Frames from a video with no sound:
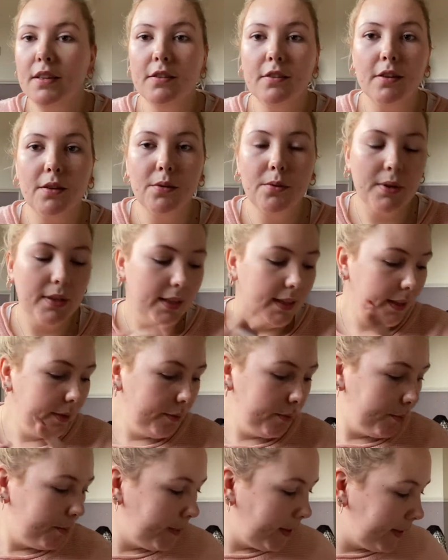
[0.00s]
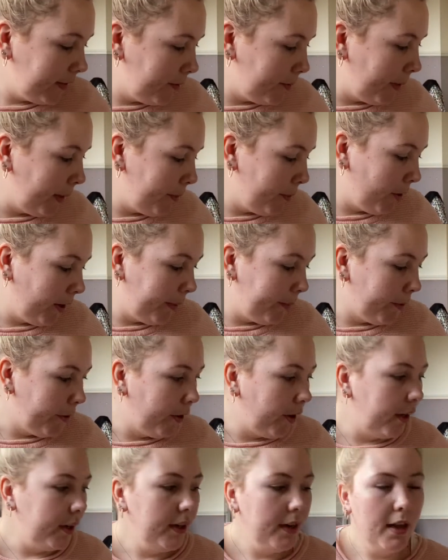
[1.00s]
So now that's my primer
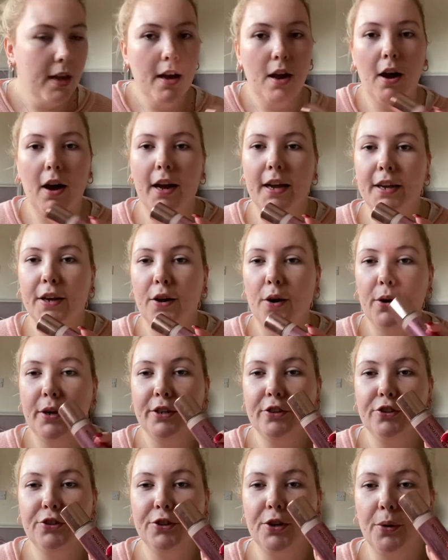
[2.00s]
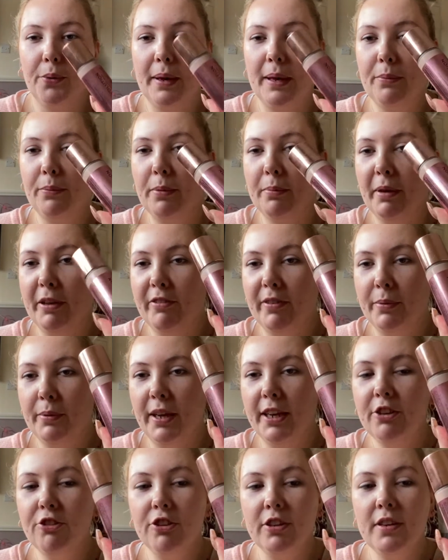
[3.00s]
on, I'm going to go in with my
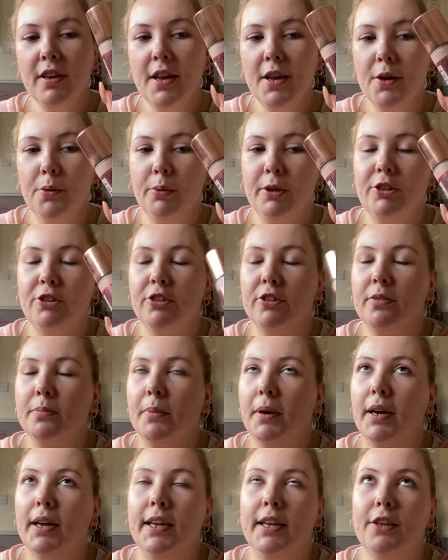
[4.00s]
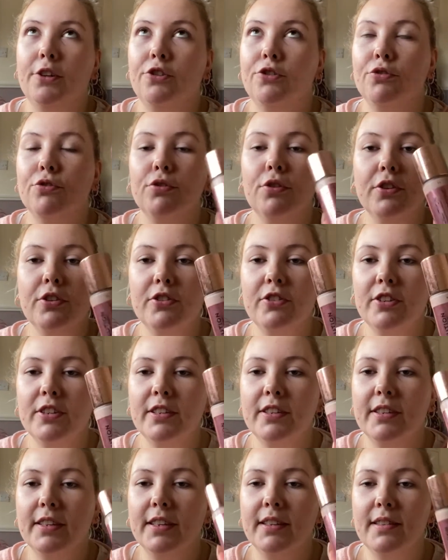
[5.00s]
foundation, which is my
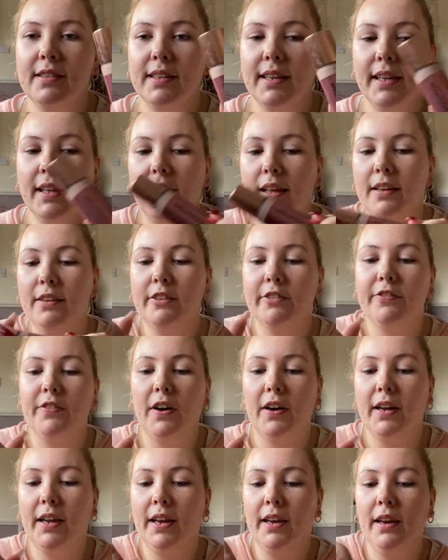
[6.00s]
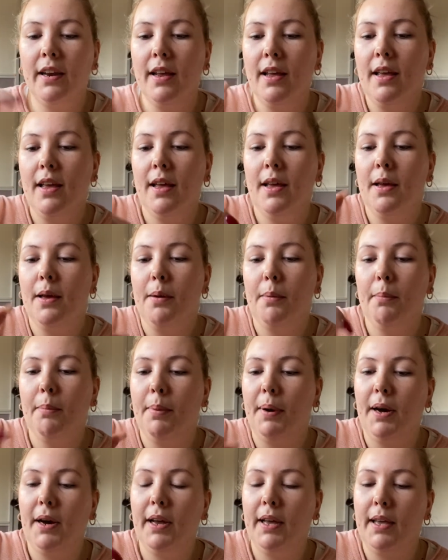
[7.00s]
trusted Conceal and Define
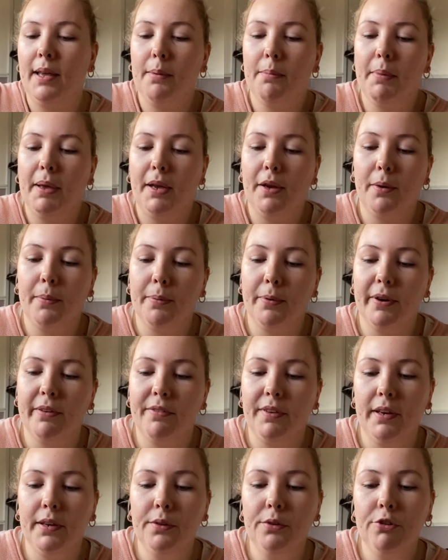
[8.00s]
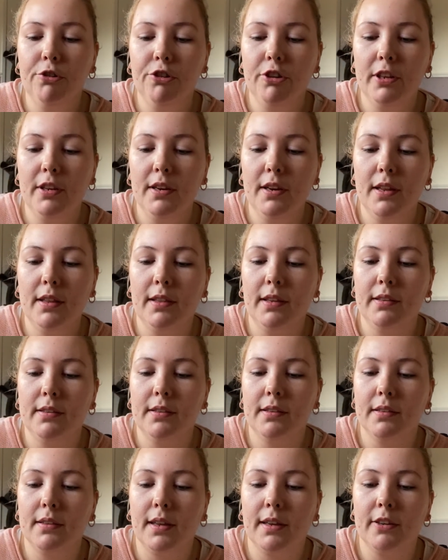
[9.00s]
by Makeup Revolution. This
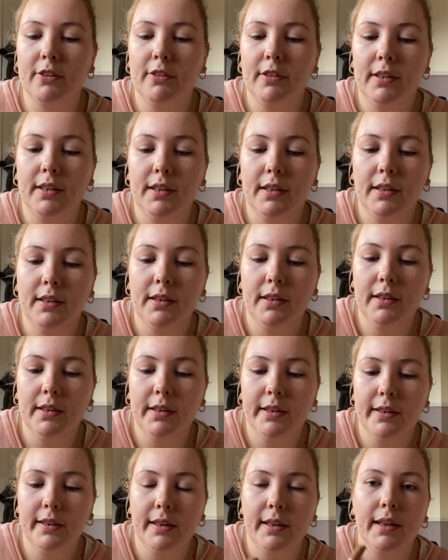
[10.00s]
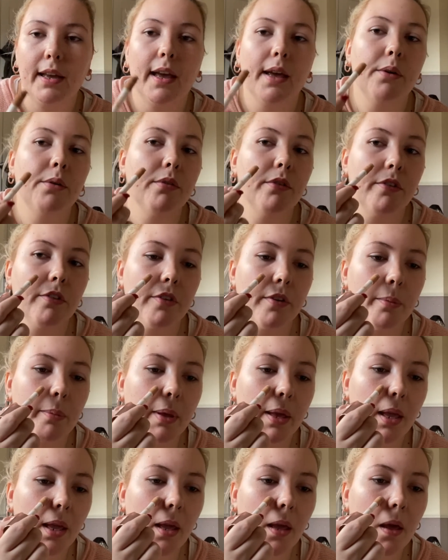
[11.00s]
is actually nearly out for
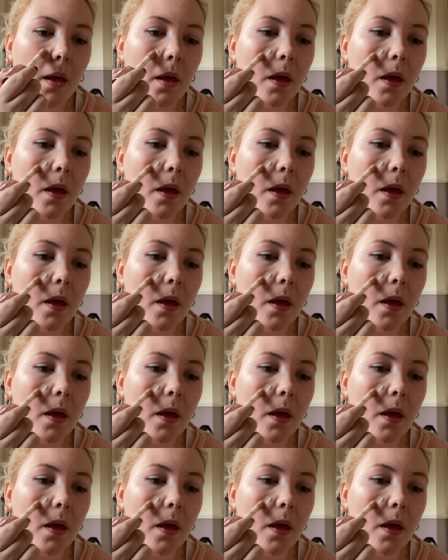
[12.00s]
me,